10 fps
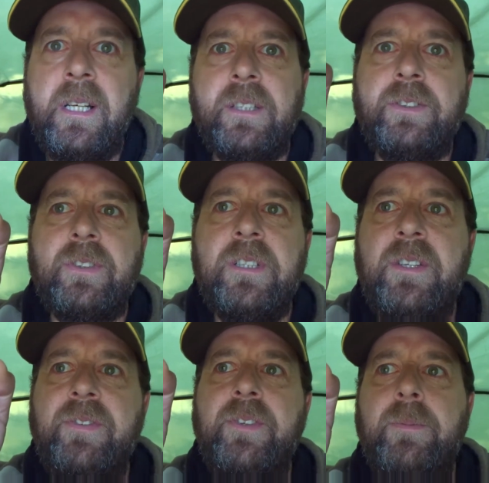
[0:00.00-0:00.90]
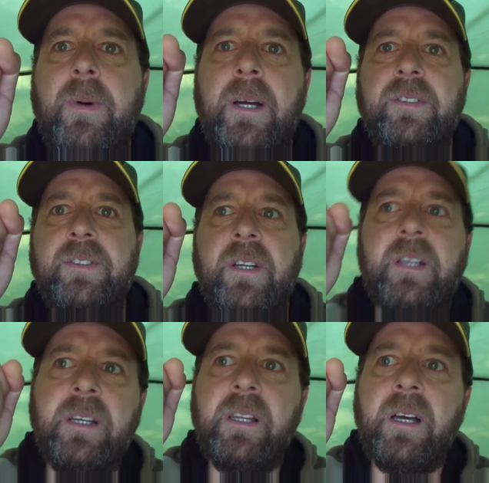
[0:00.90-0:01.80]
just lifted back
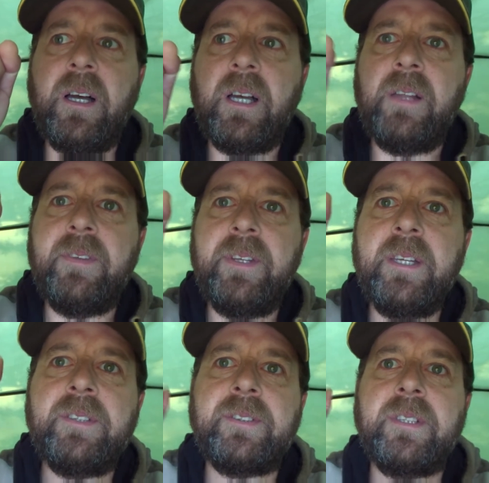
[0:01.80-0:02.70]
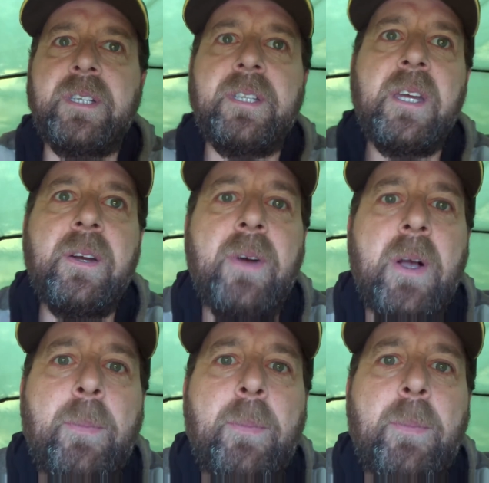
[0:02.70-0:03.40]
slightly like that, and the next thing you know,